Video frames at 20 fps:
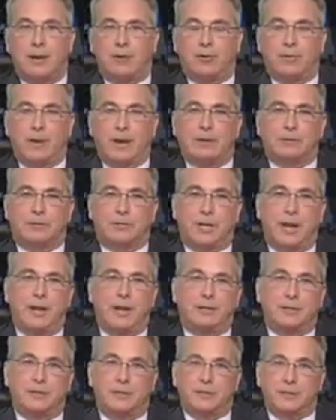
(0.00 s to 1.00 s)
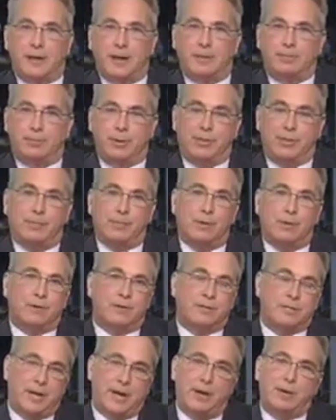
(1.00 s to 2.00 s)
incremental changes and put them
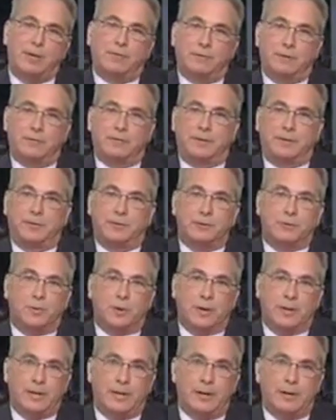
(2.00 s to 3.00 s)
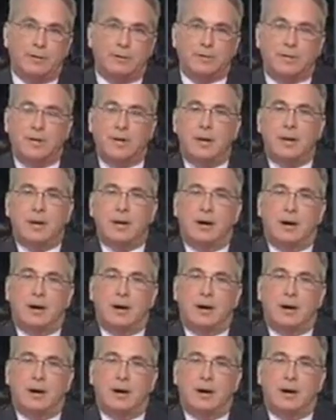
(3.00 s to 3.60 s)
over 10 or 15 or 20 years.